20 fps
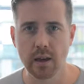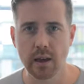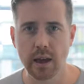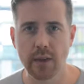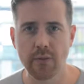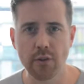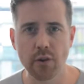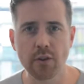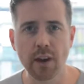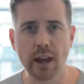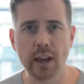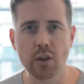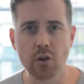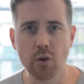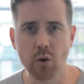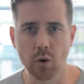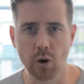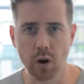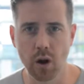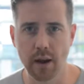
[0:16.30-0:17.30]
If you take
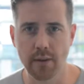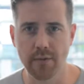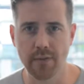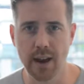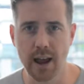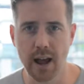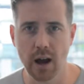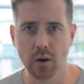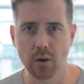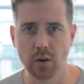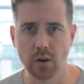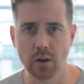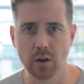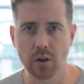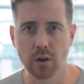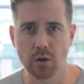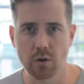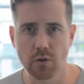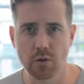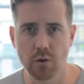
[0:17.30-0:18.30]
your life now,
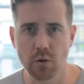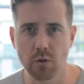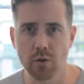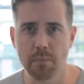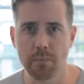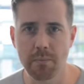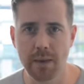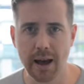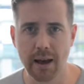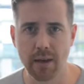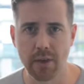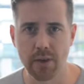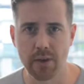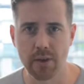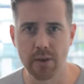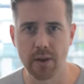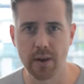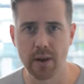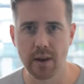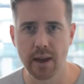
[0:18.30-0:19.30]
you do the math,
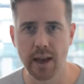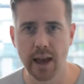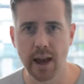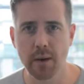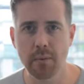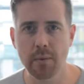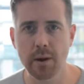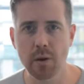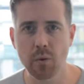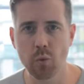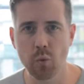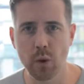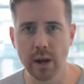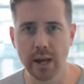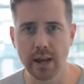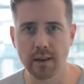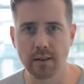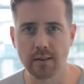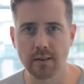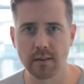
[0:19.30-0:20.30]
how many
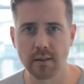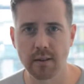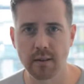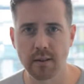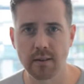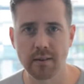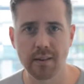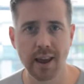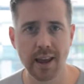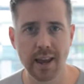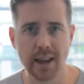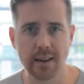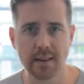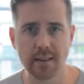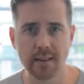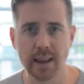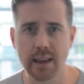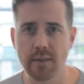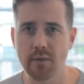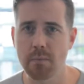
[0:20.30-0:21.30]
weeks,
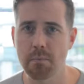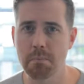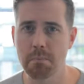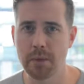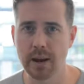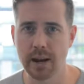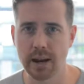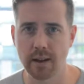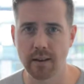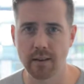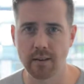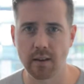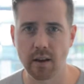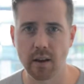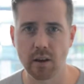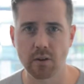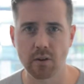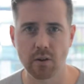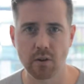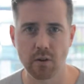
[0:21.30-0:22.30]
days, even minutes
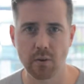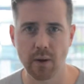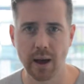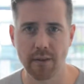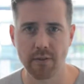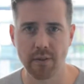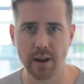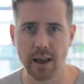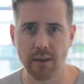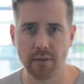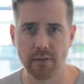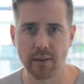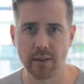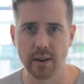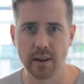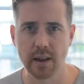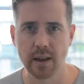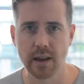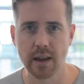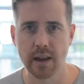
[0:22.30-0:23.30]
do you have left?
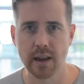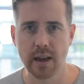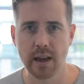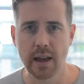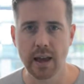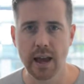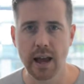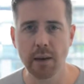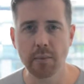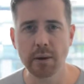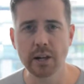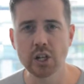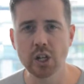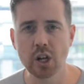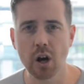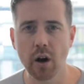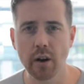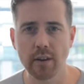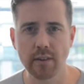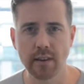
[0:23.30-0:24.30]
How many
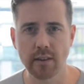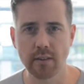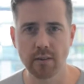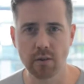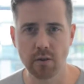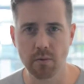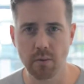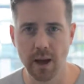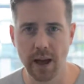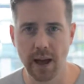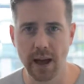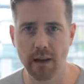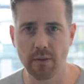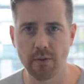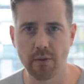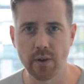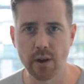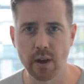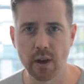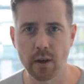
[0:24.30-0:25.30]
chances do you have
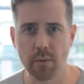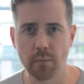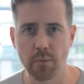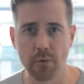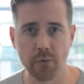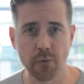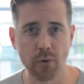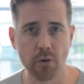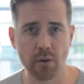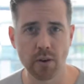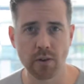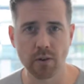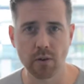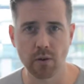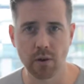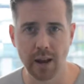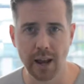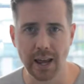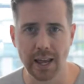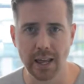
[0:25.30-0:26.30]
before it's
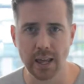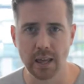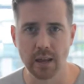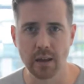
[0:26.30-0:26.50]
too late?